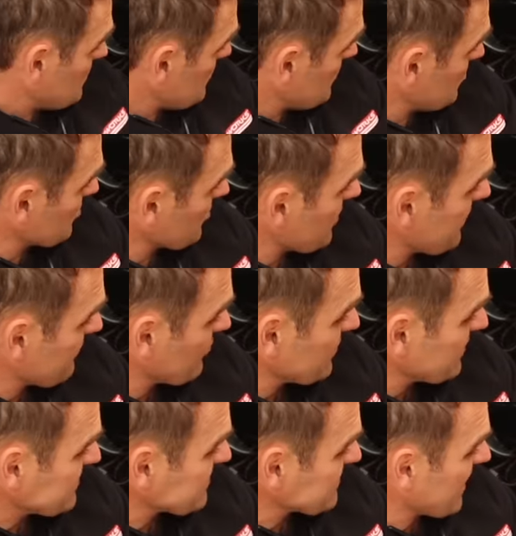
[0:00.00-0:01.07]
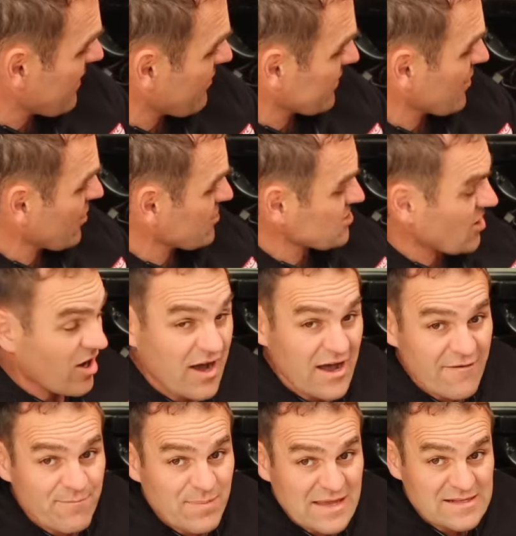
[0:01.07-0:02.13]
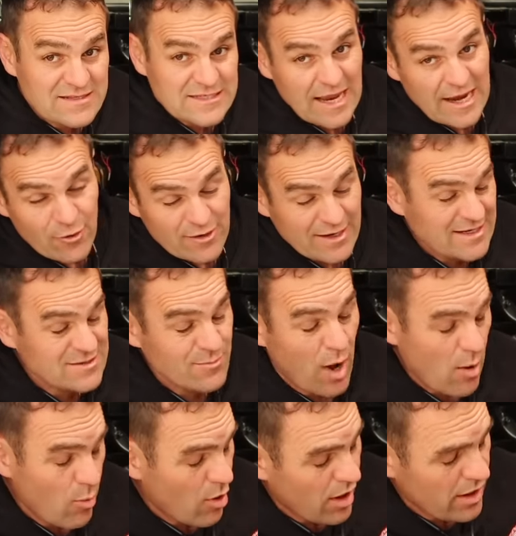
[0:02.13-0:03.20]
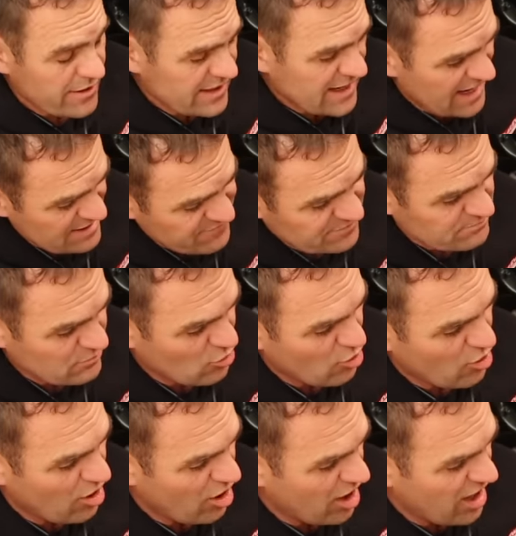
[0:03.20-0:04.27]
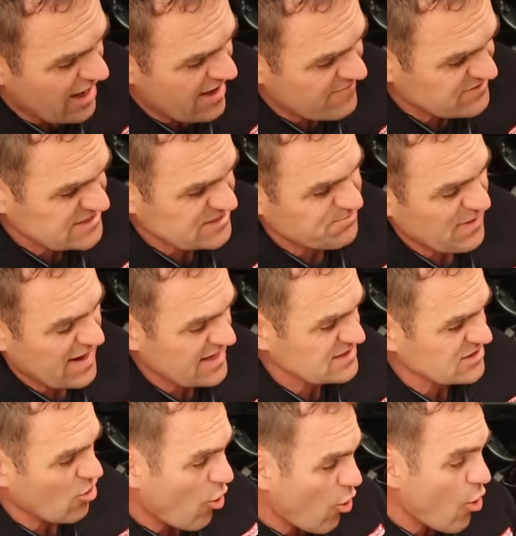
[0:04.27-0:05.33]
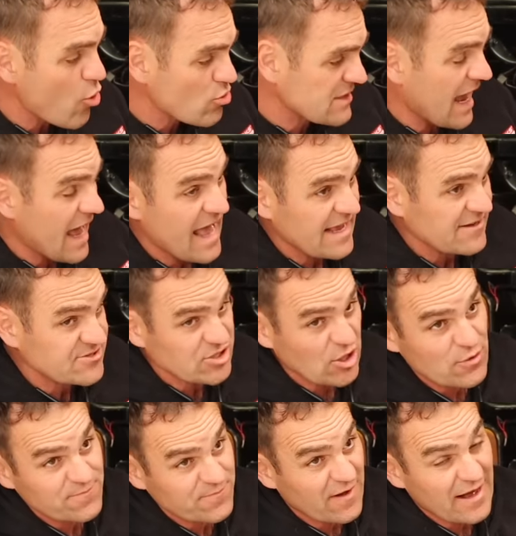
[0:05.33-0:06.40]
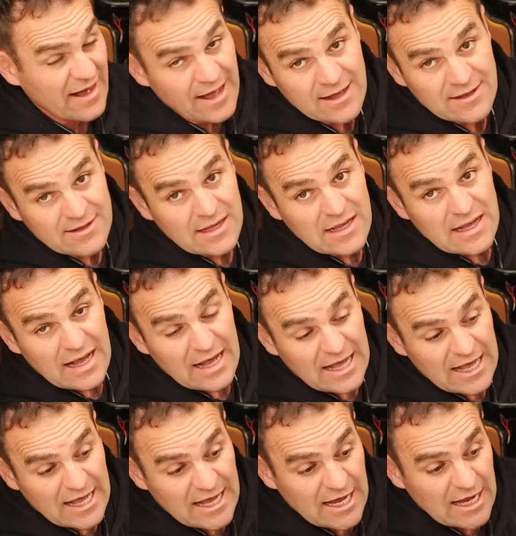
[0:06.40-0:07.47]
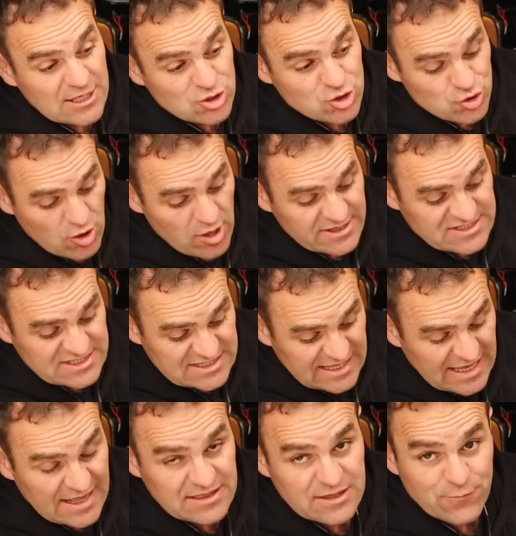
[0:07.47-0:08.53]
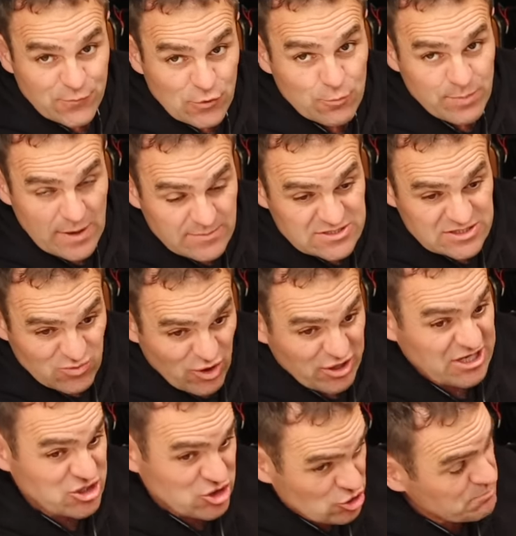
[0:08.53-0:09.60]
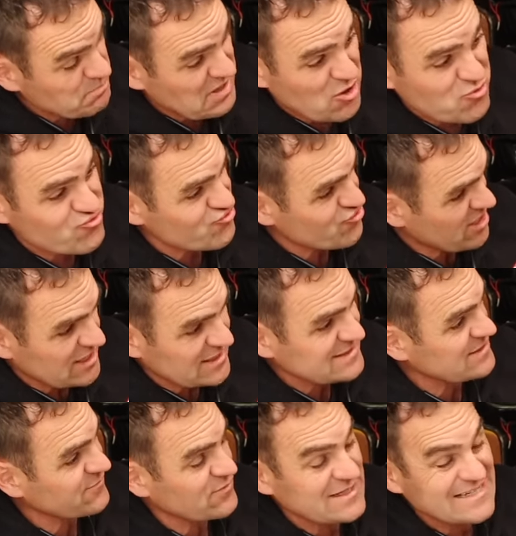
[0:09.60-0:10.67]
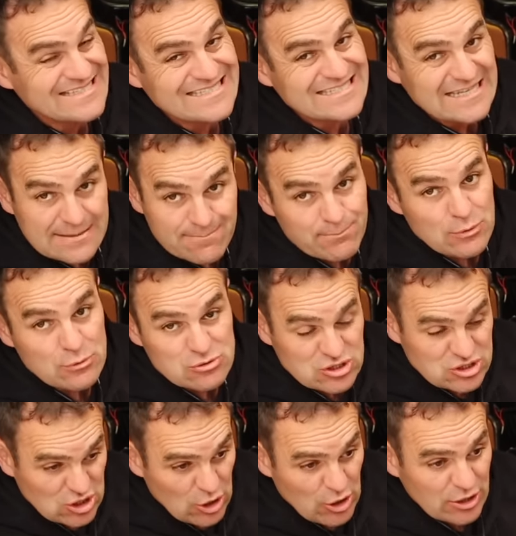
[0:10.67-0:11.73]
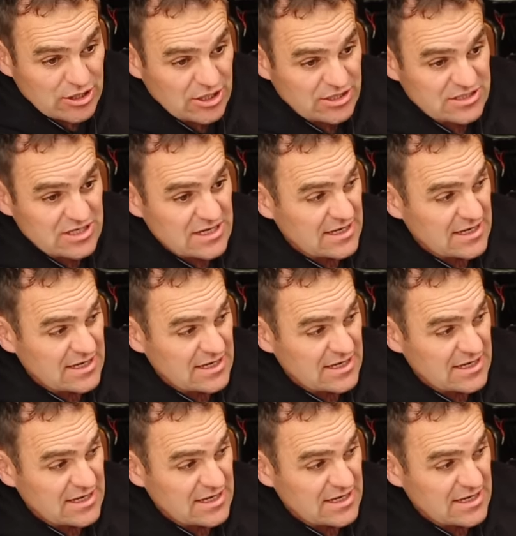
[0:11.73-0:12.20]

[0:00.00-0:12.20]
All right, well, this is how it goes. I've been tearing into my wiring even more. I have spent all day so far trying to get the fuel pumps to work. It should be a relatively simple circuit.